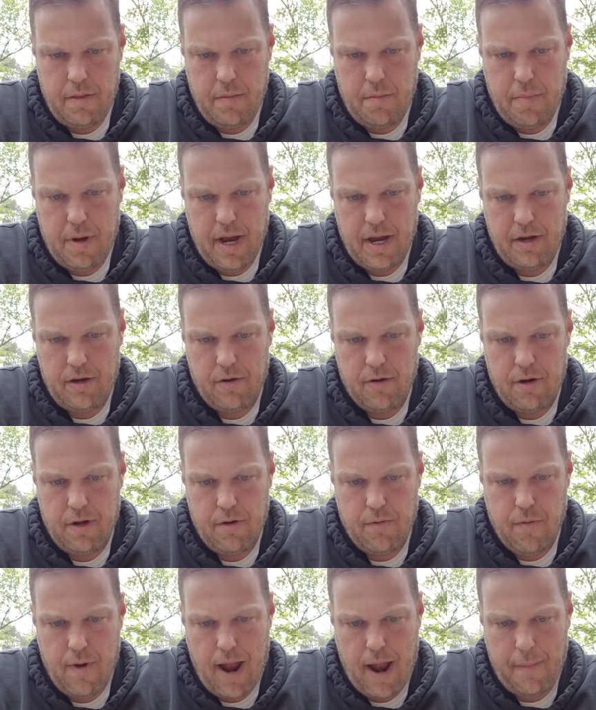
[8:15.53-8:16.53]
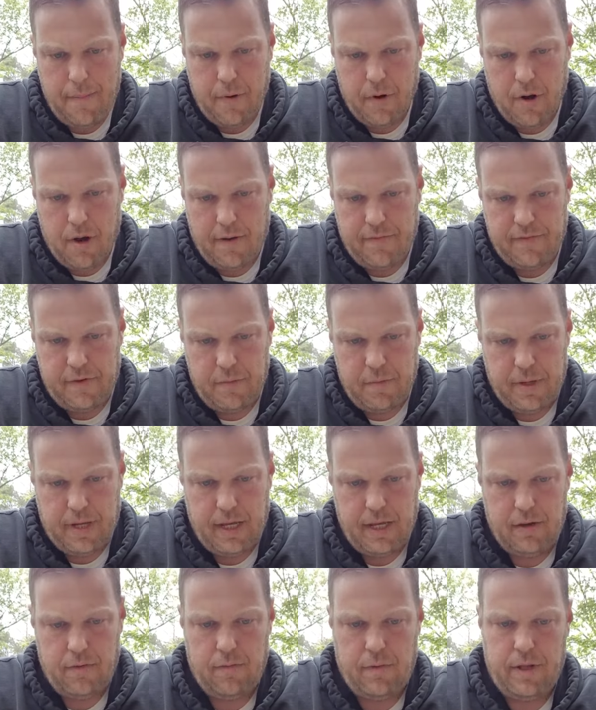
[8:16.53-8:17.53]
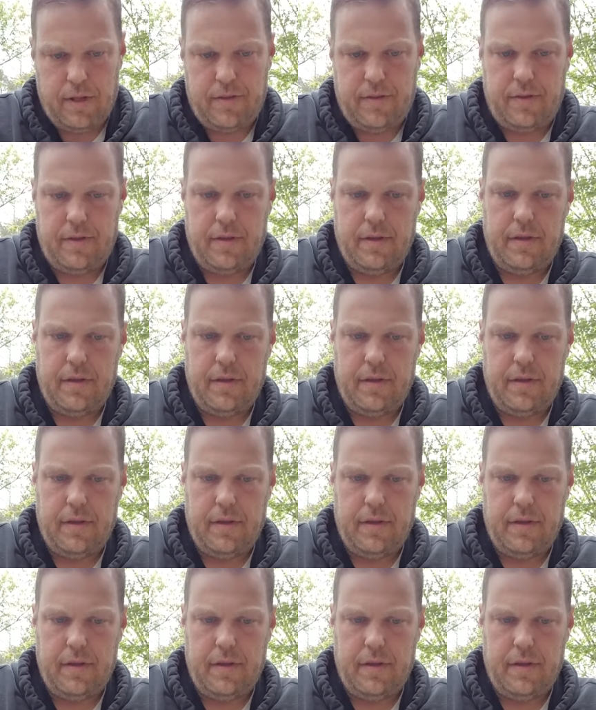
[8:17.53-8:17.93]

binder and the wrapper off to begin with,